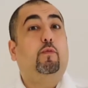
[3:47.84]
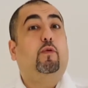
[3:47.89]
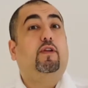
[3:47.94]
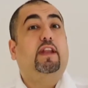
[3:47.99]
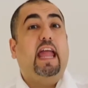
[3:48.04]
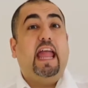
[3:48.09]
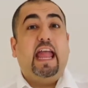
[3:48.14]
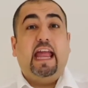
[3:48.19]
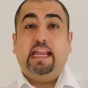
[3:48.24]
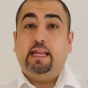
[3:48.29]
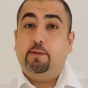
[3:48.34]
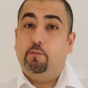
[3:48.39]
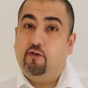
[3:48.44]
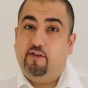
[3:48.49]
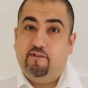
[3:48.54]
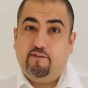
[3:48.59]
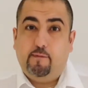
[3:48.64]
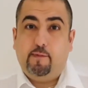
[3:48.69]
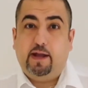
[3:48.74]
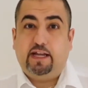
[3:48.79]
you want any more
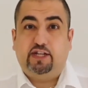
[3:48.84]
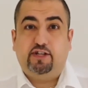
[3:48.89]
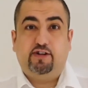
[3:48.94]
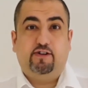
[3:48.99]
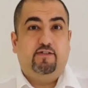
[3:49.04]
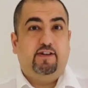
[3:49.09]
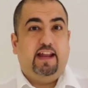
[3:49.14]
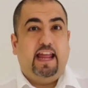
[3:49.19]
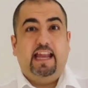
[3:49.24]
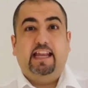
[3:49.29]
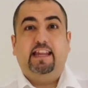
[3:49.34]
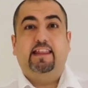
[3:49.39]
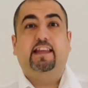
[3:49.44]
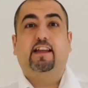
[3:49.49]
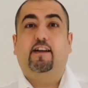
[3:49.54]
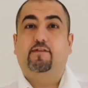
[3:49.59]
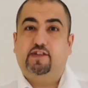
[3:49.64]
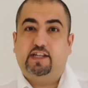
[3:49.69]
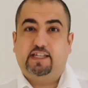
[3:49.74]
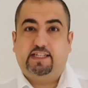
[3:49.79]
information on
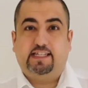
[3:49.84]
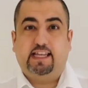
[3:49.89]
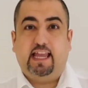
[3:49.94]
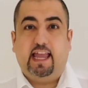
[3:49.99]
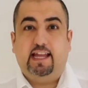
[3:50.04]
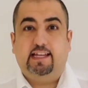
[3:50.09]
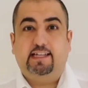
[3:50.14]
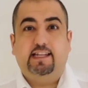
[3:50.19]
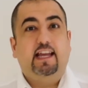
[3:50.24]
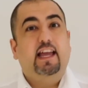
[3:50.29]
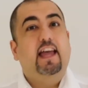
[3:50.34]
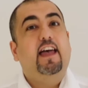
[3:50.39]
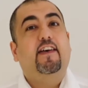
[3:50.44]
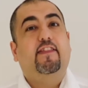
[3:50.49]
anything I've just said,